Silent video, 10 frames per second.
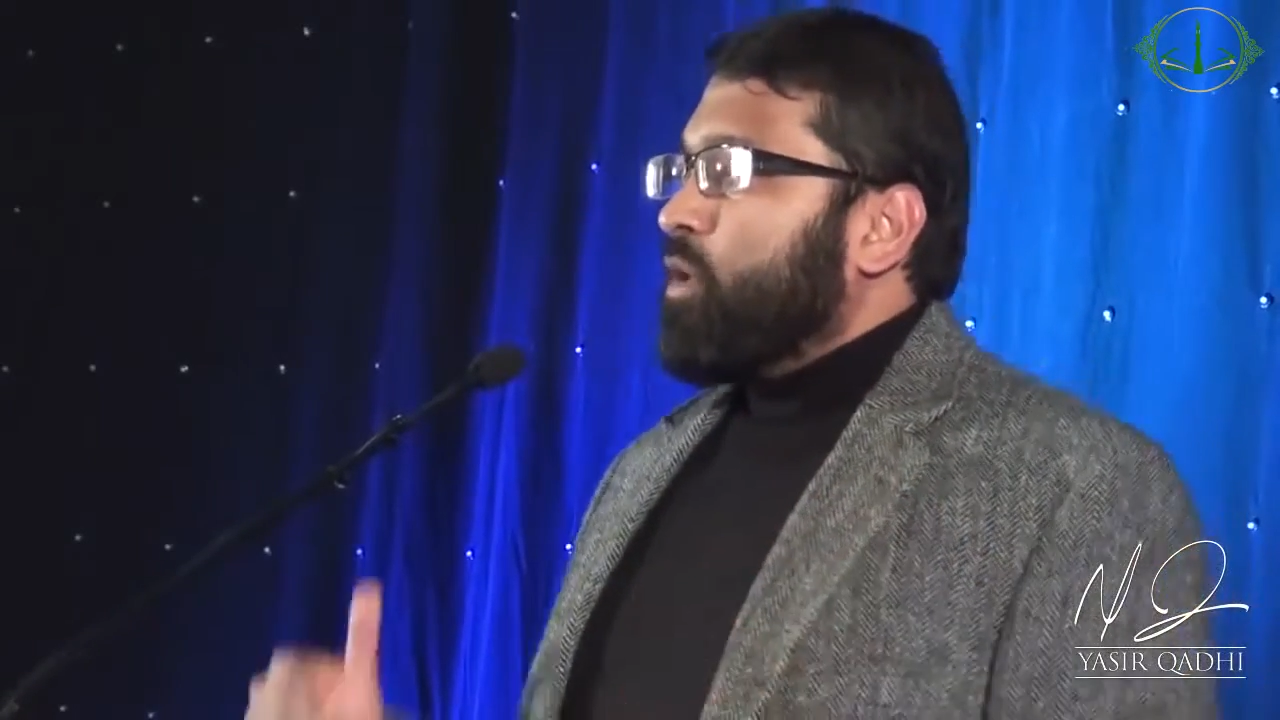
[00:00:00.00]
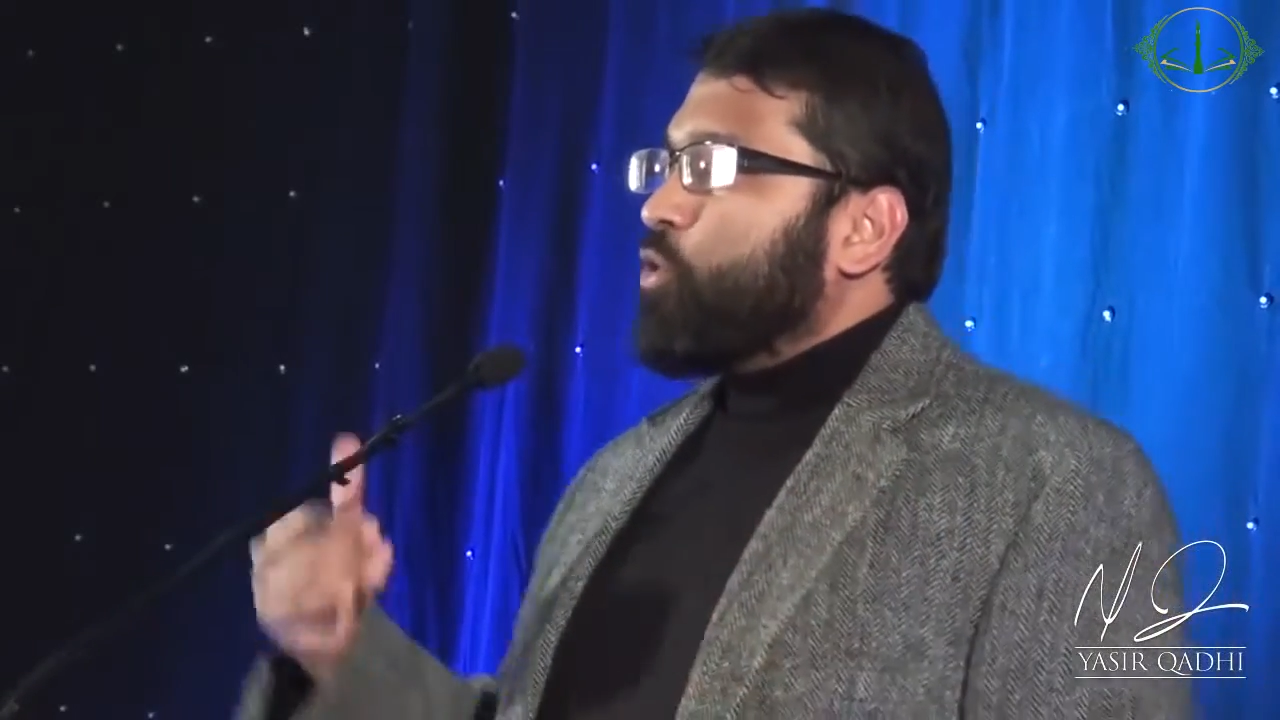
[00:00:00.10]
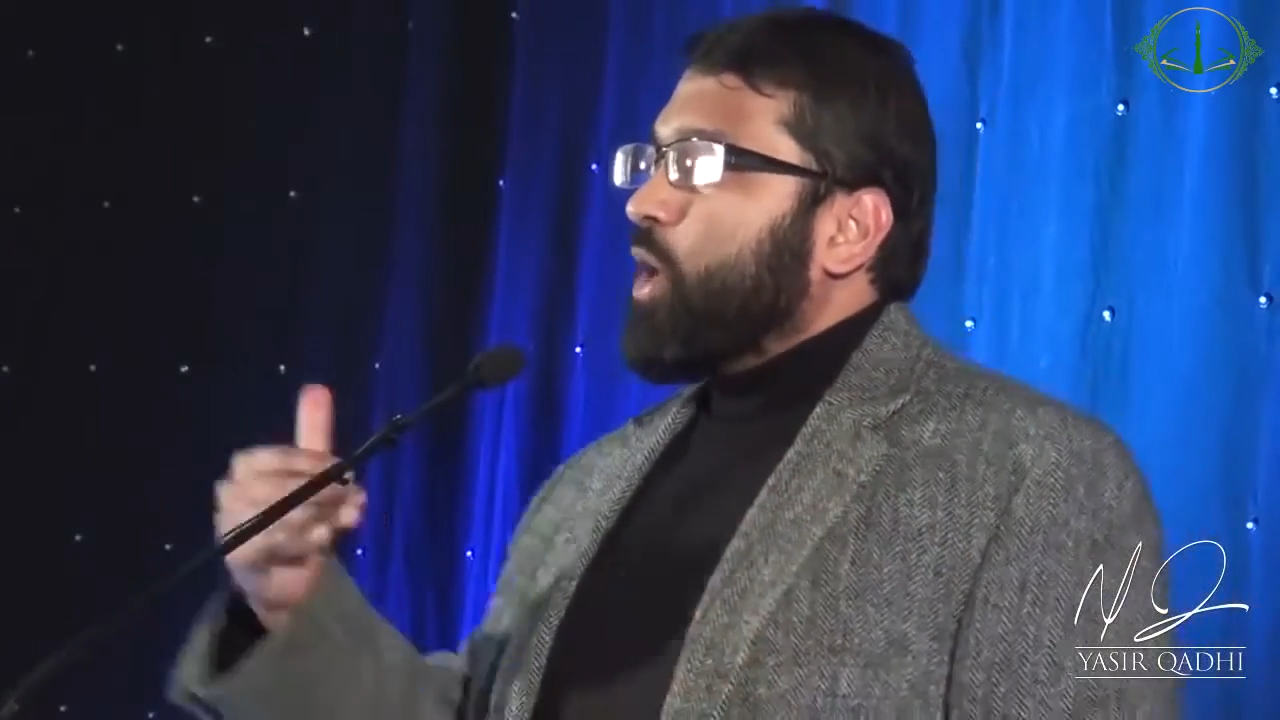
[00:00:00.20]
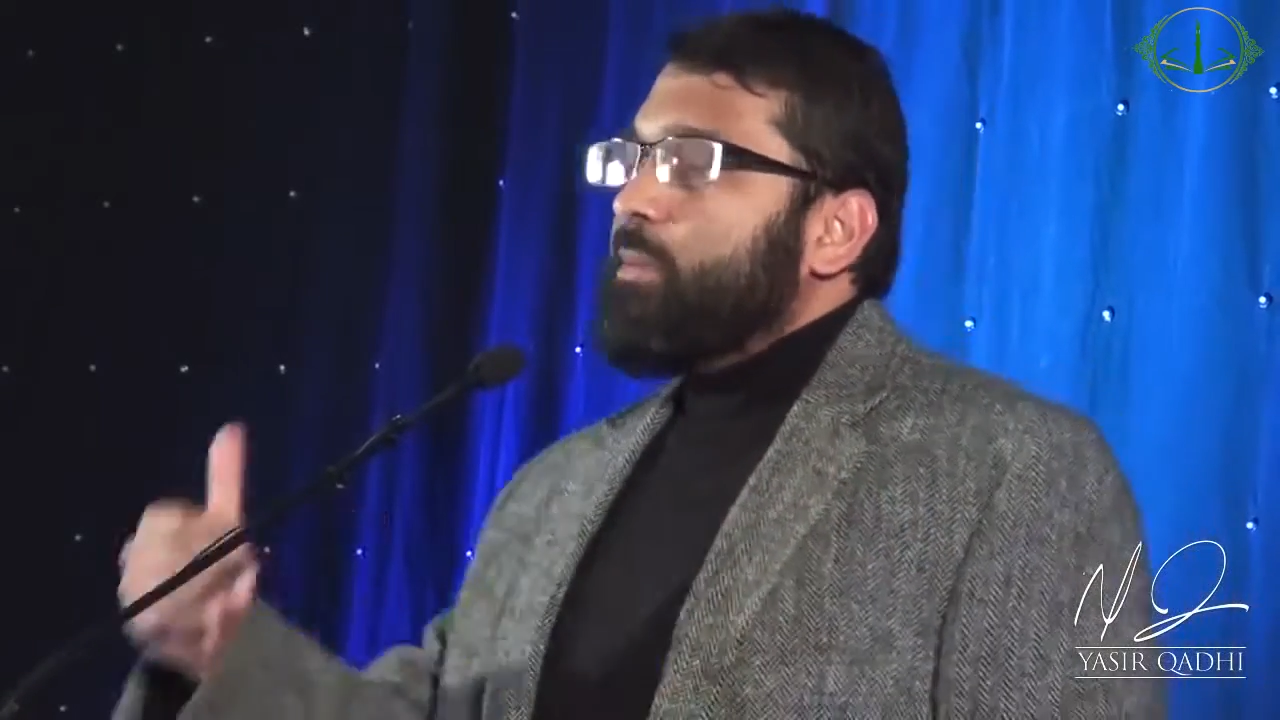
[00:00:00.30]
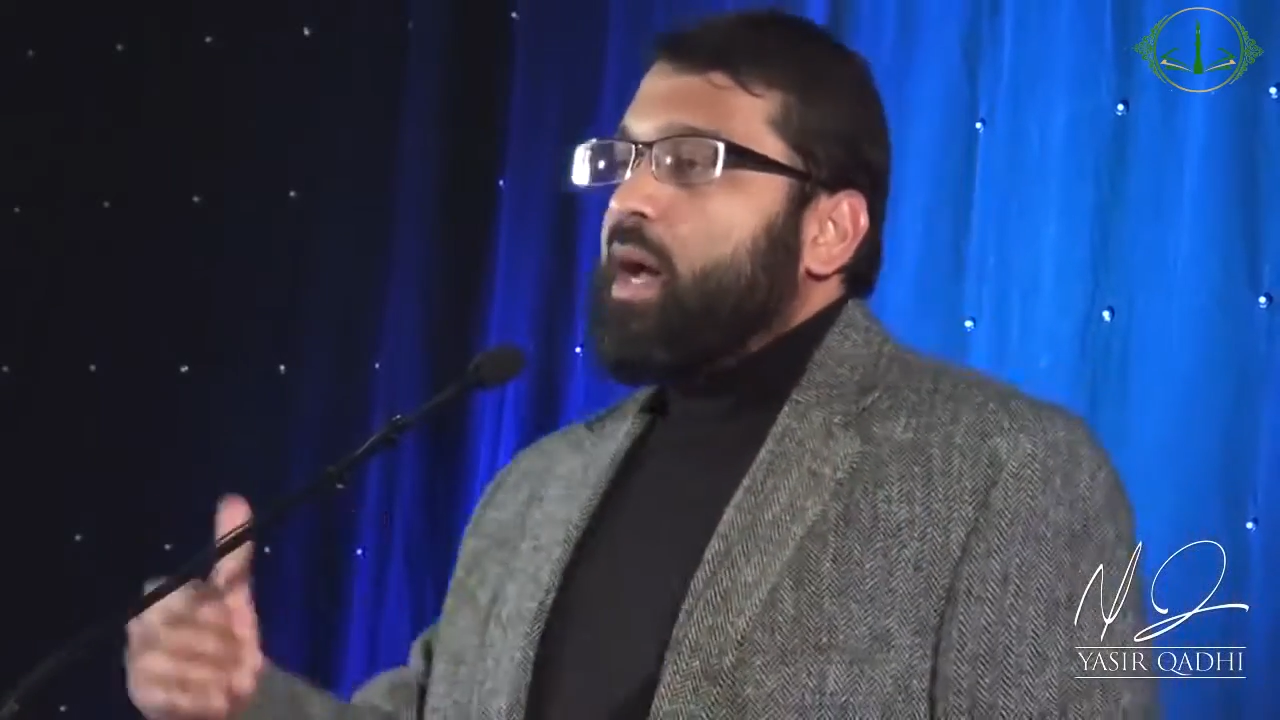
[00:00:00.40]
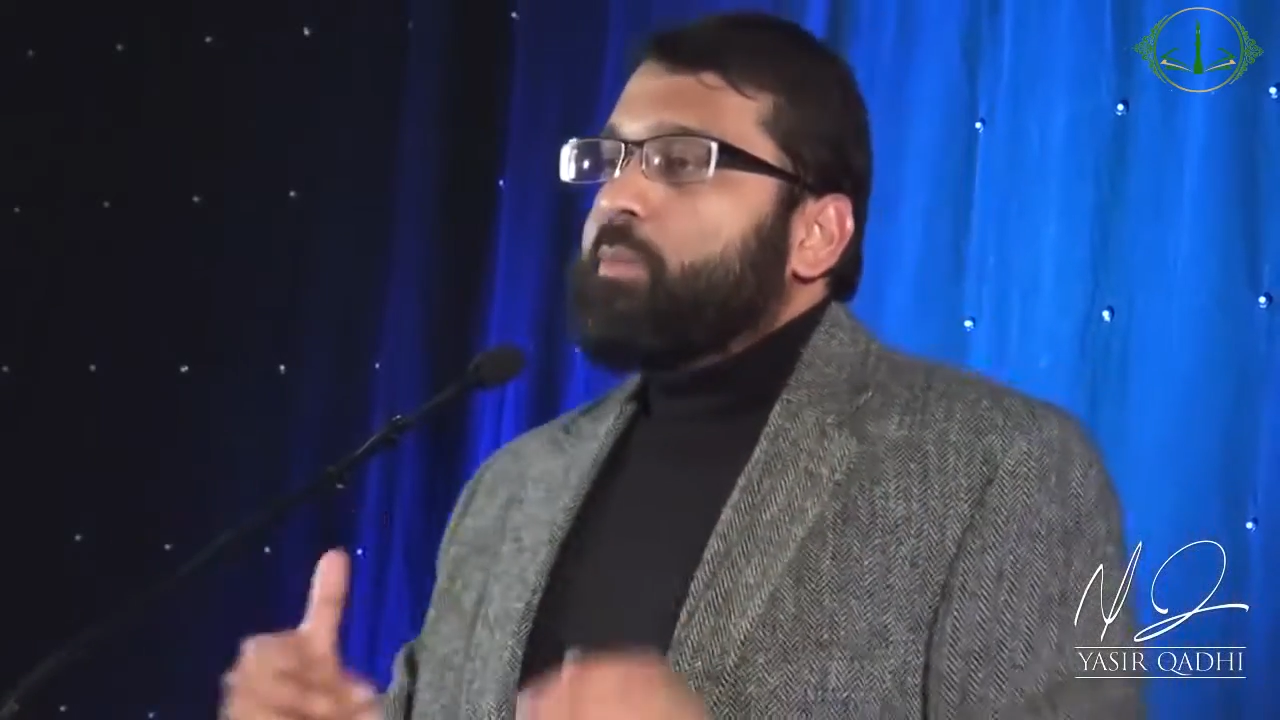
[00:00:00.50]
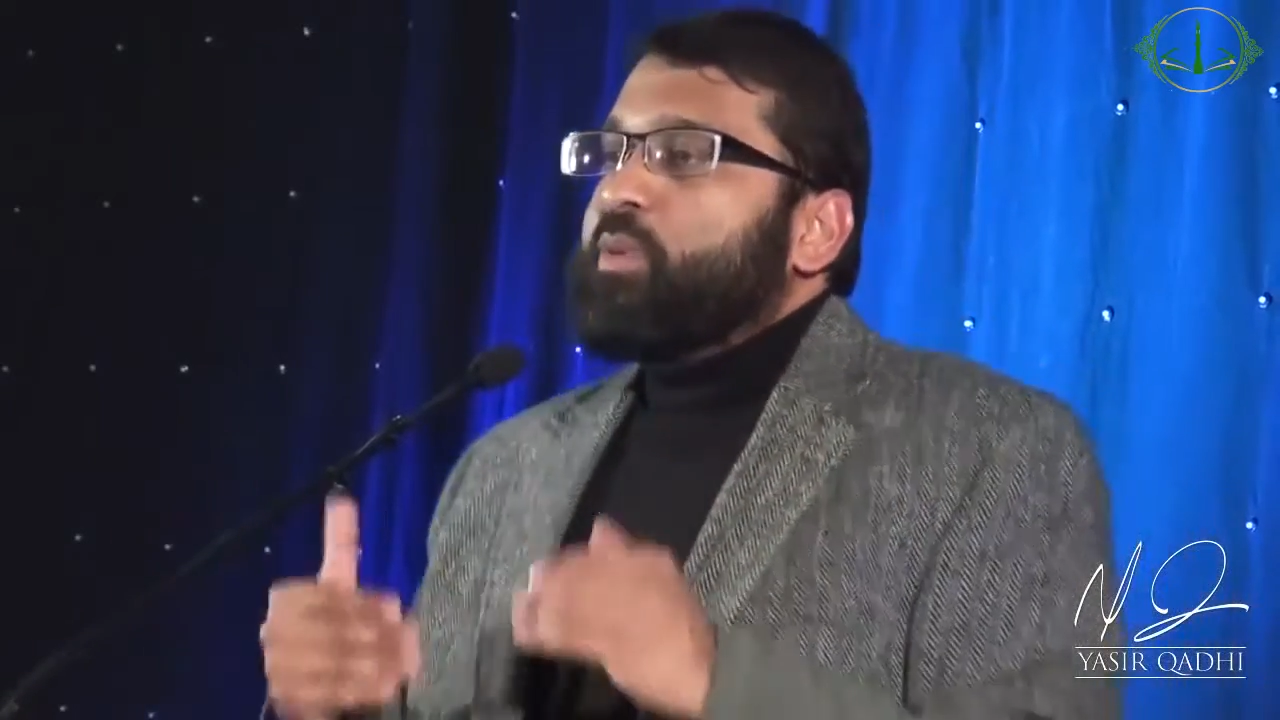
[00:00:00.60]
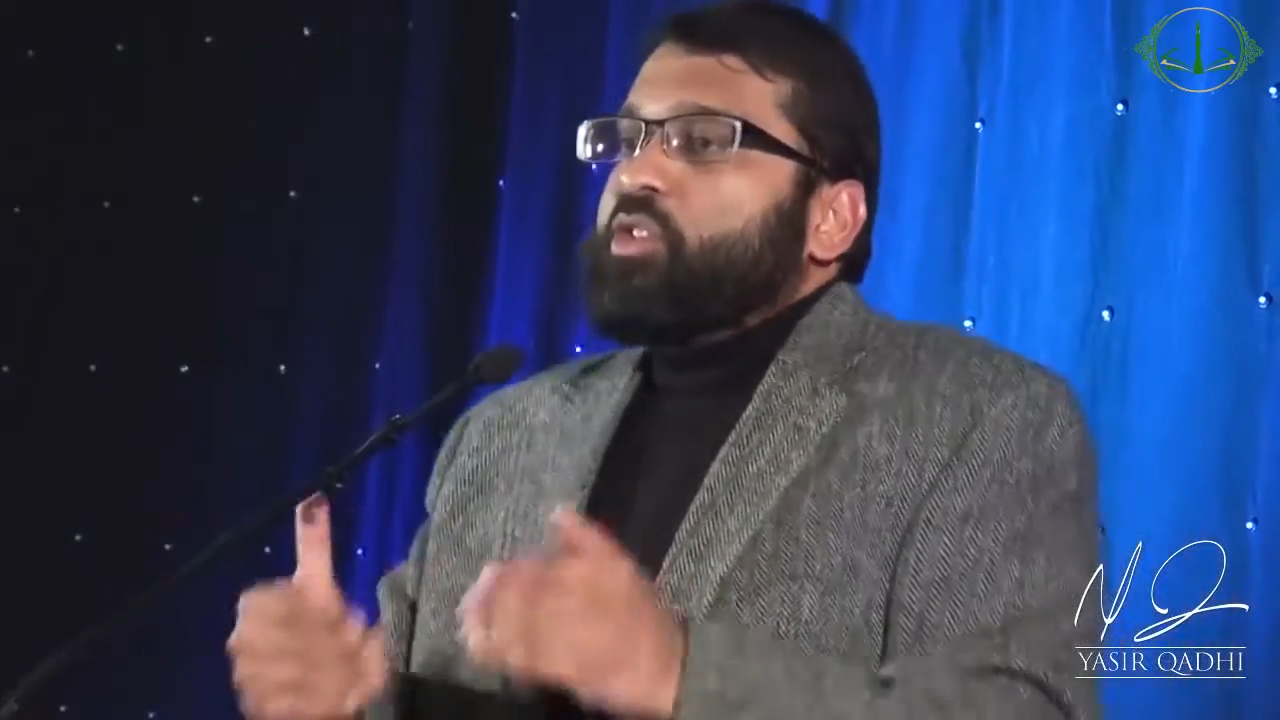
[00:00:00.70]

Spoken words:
Juhayman